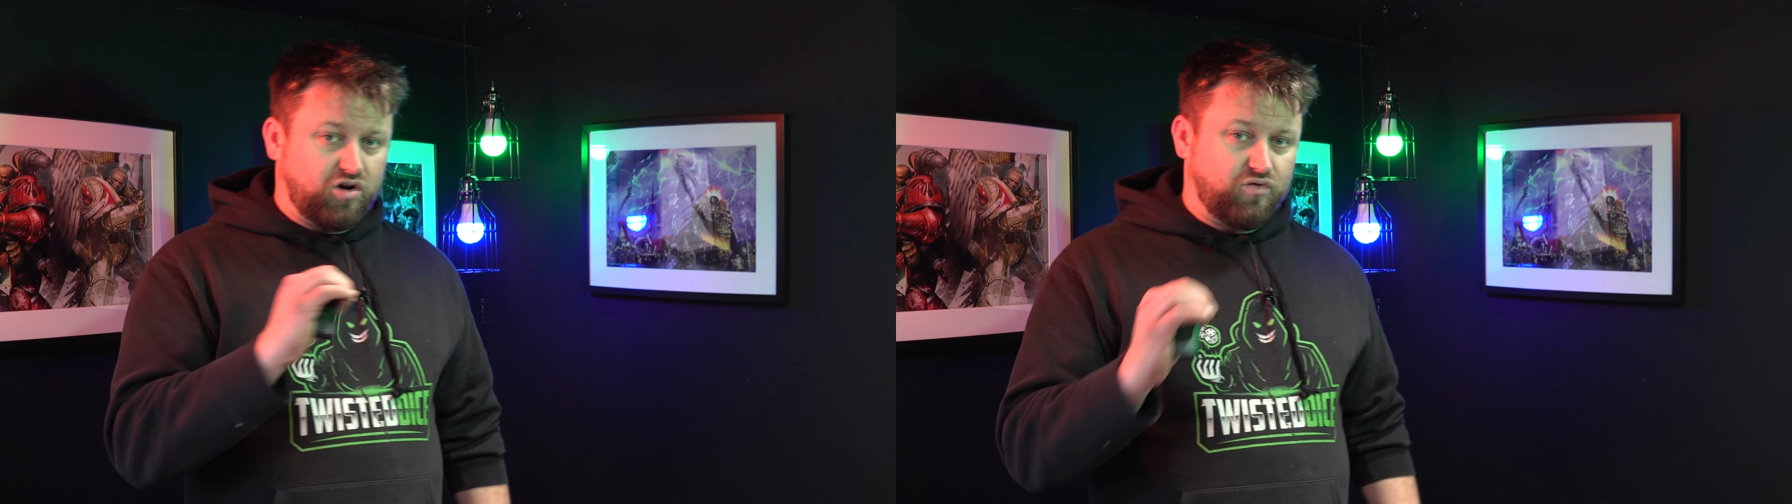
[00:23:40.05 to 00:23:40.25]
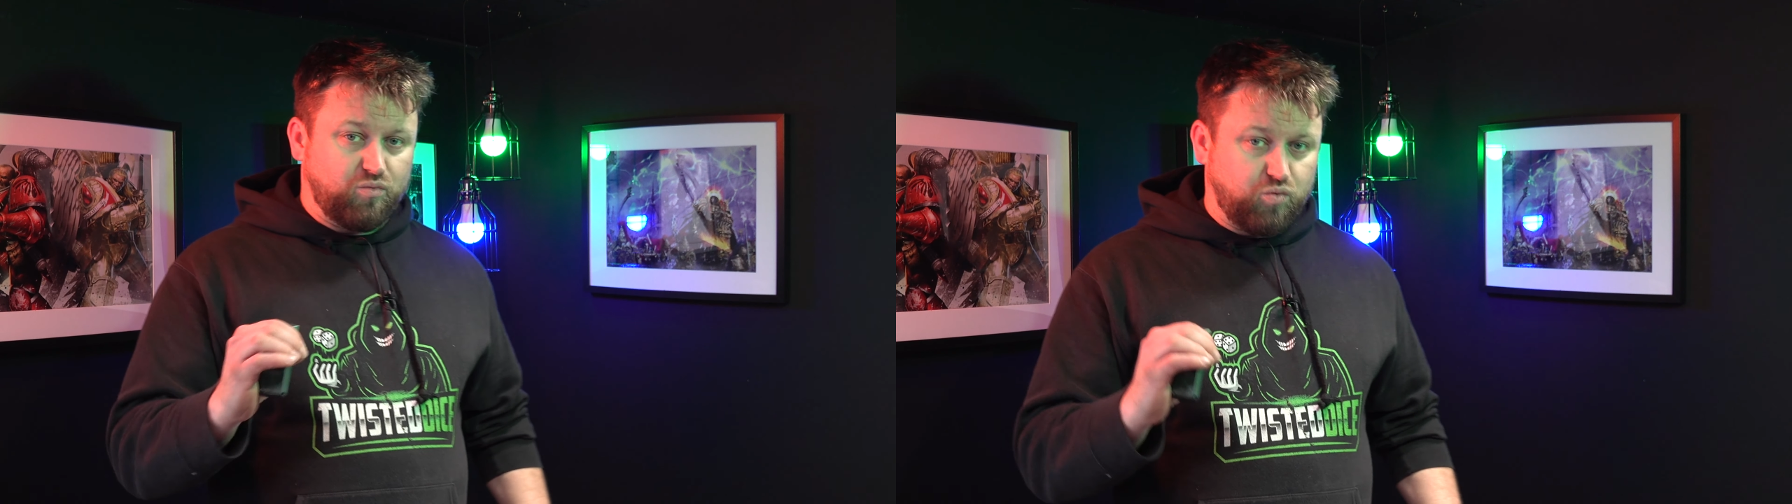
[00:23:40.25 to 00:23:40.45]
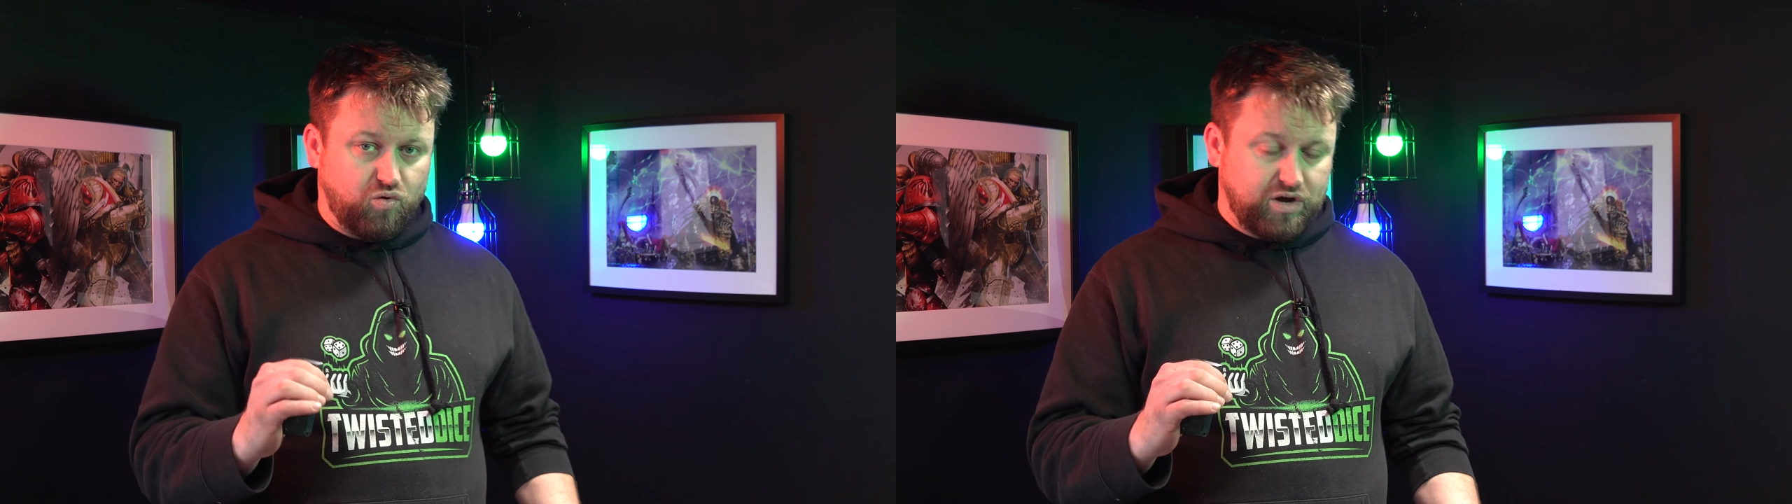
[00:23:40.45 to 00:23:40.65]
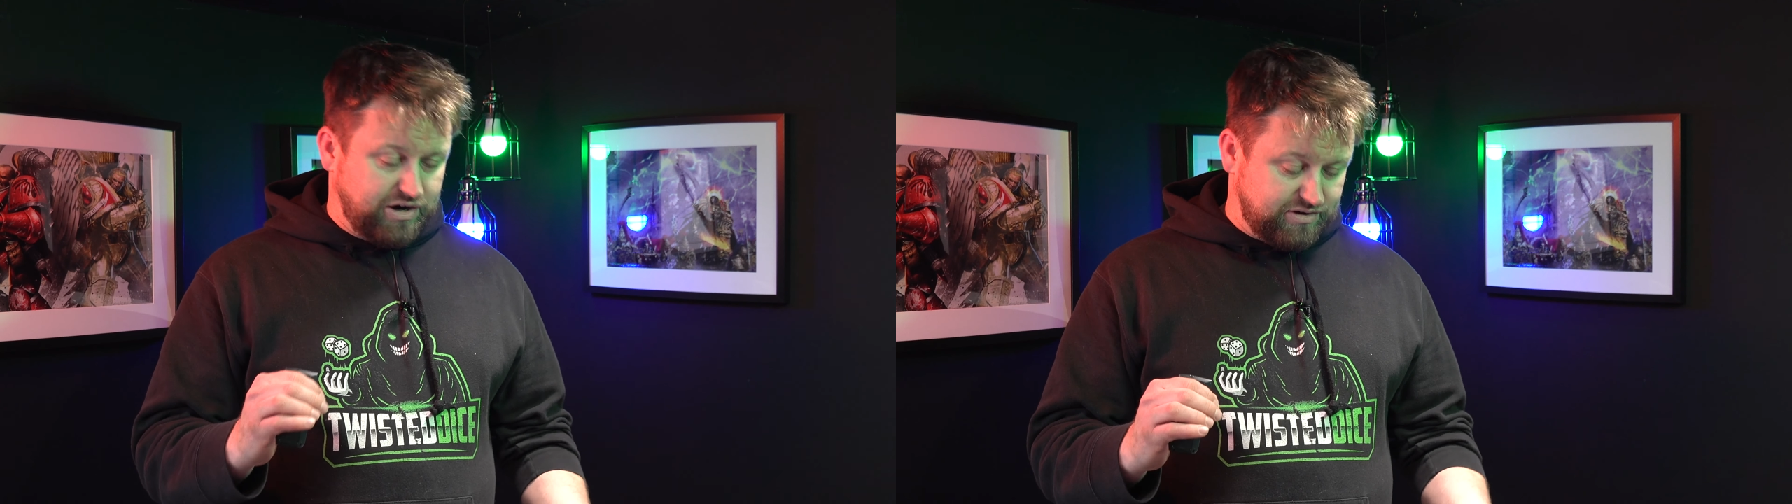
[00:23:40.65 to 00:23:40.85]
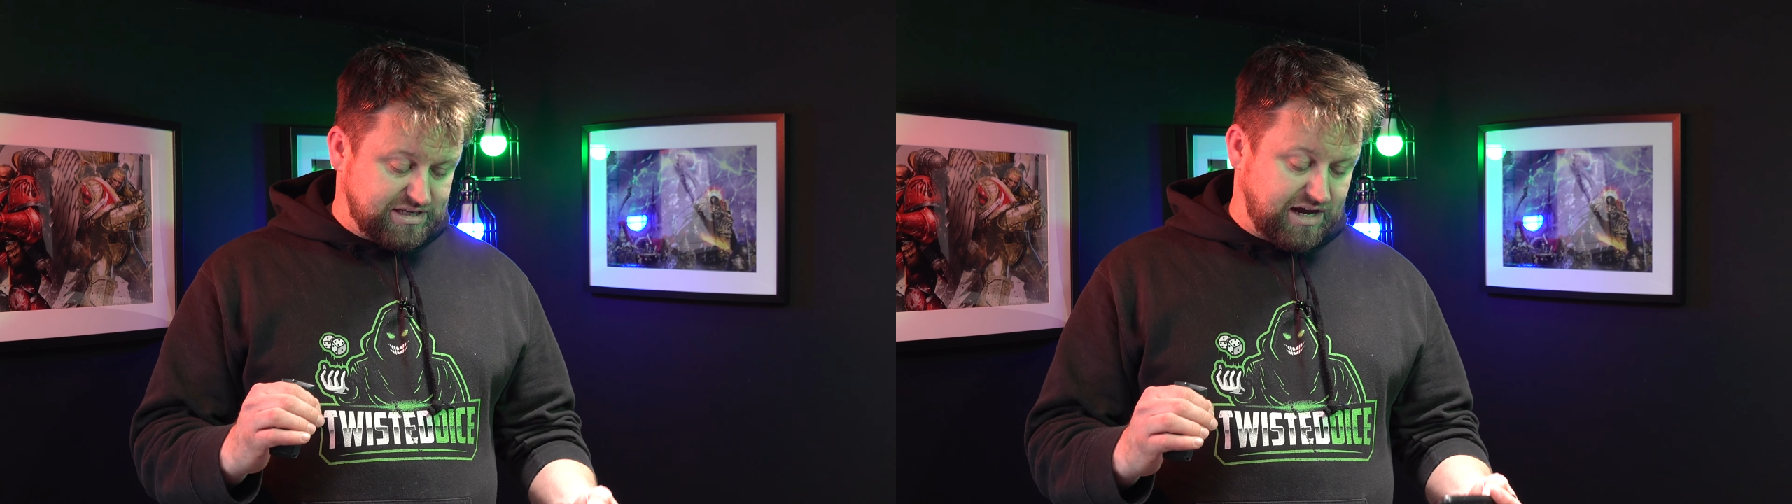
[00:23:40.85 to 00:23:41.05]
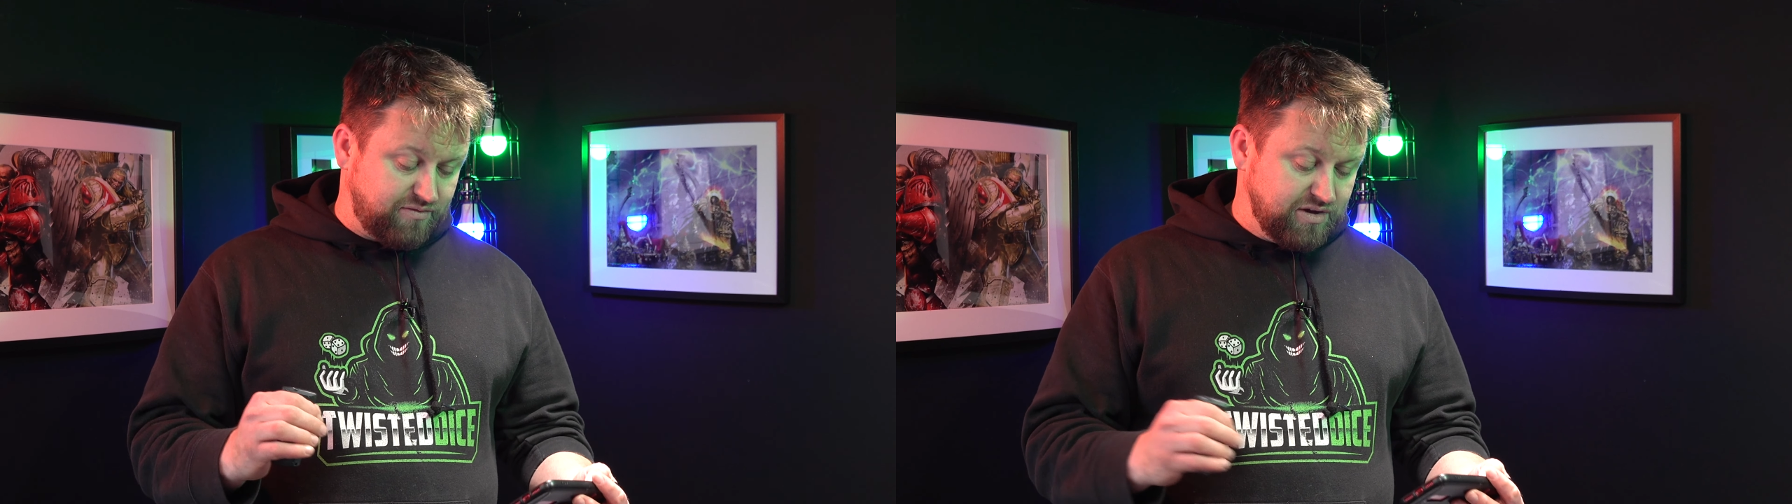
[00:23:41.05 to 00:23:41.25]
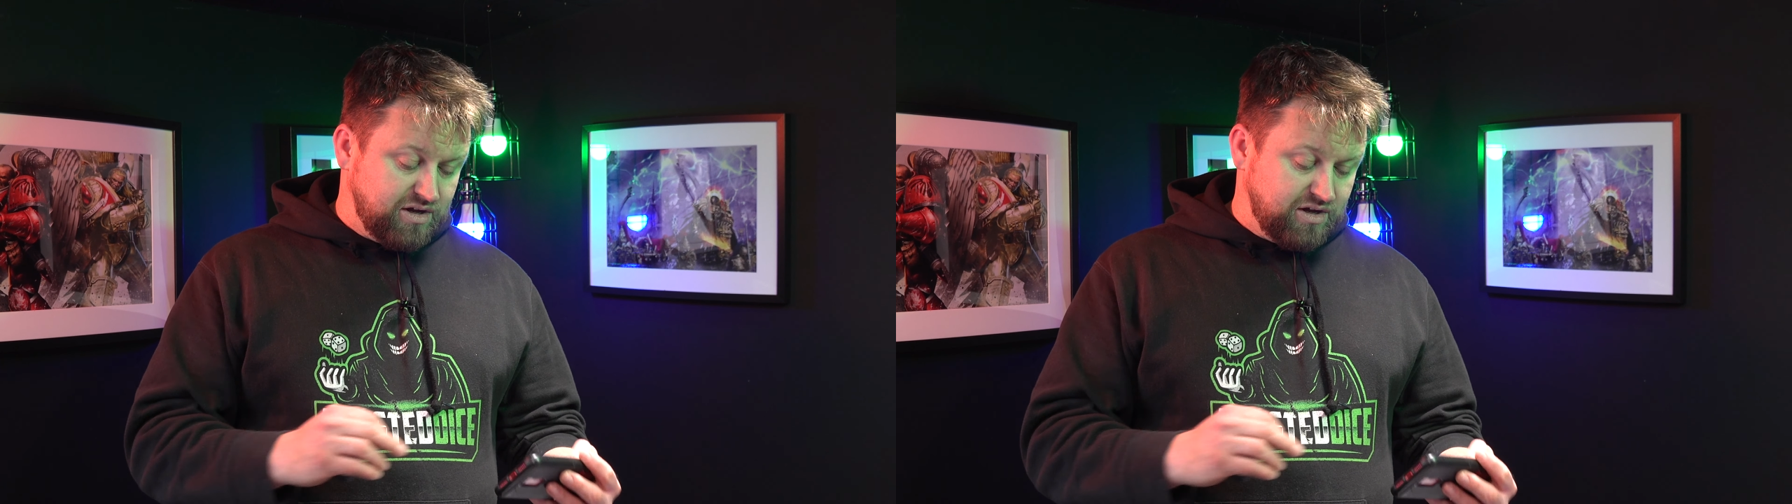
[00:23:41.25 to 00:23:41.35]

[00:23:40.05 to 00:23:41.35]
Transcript: of the Wargear itself.